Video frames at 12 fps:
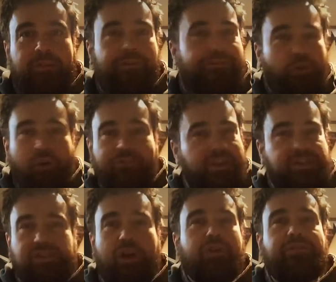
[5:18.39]
The four of
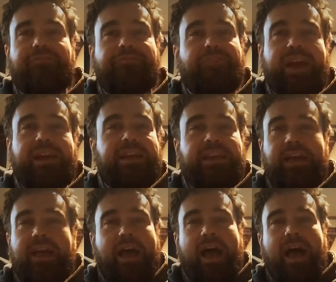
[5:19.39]
us started
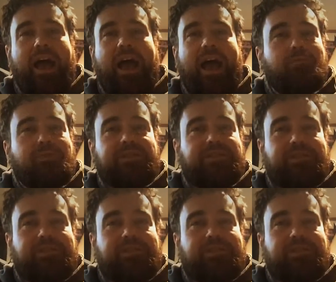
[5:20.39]
fighting. I